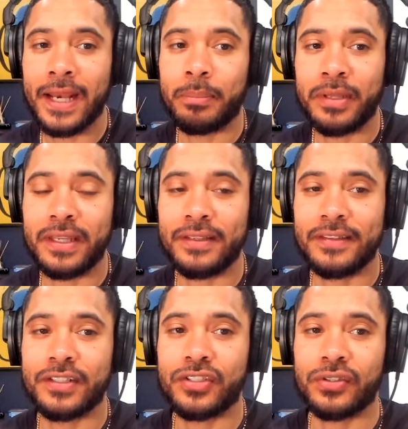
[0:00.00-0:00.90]
I had a PE
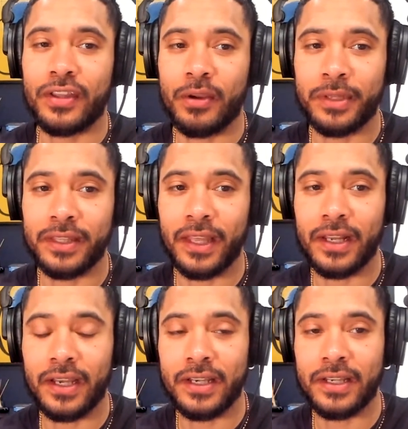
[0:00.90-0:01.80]
teacher tell me
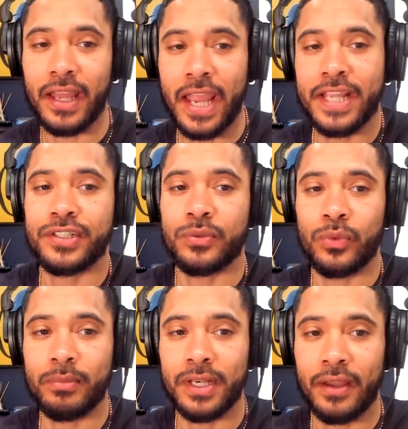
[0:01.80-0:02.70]
that Asian
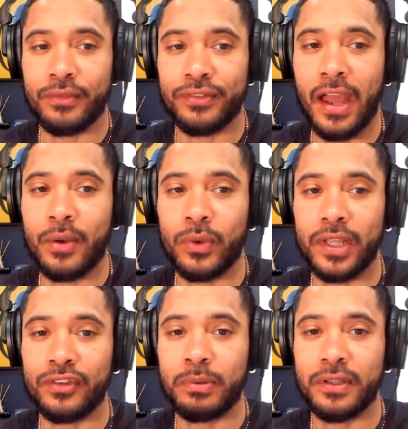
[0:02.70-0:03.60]
women have sideways